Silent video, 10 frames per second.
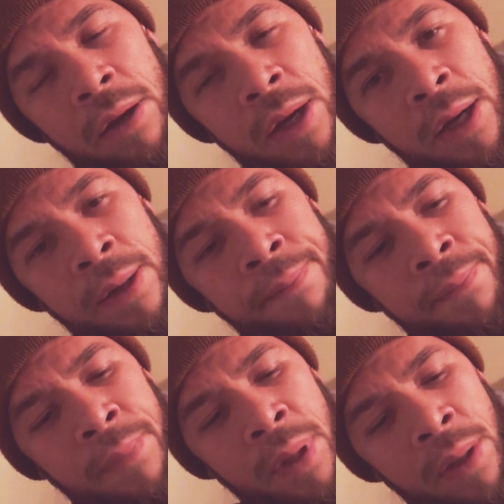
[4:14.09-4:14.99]

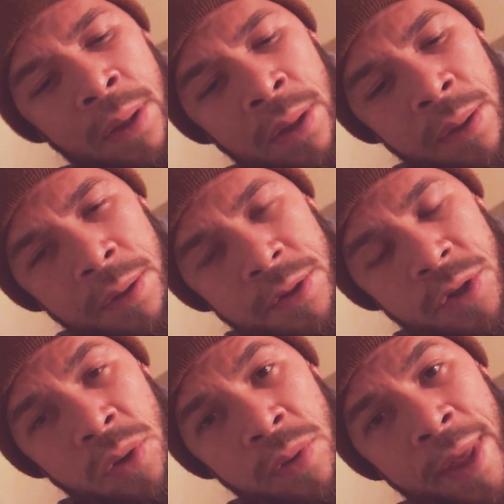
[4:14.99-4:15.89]
Um,
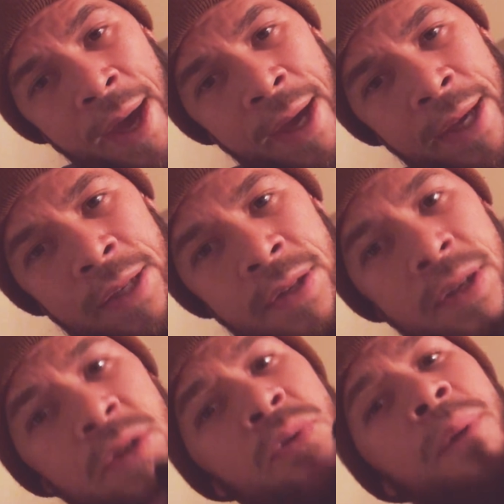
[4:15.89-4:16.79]
so that has
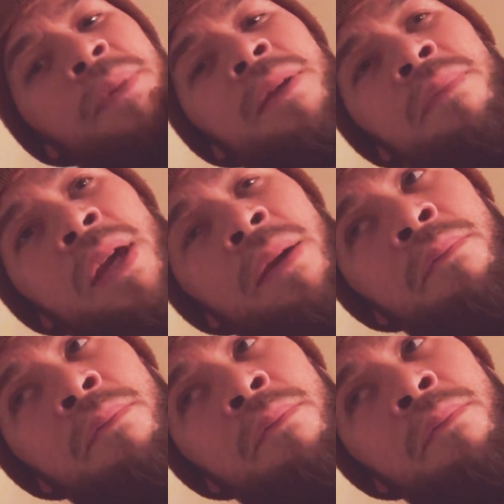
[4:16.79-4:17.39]
disrupted me